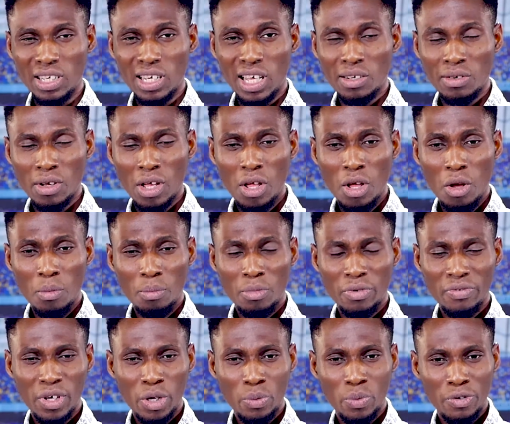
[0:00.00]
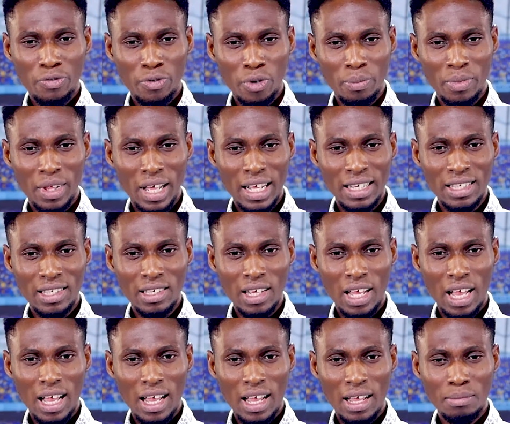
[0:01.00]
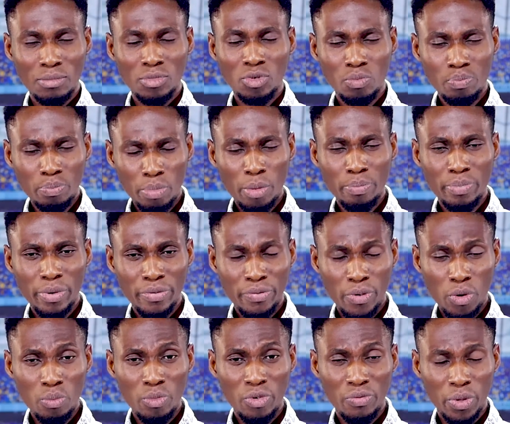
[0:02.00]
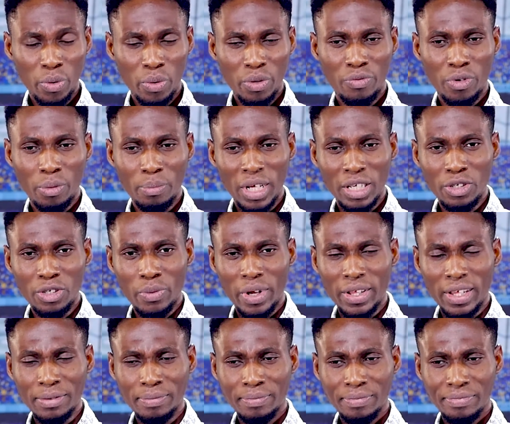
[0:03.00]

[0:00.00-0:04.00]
That moving away from that, but before we move away from that, rather,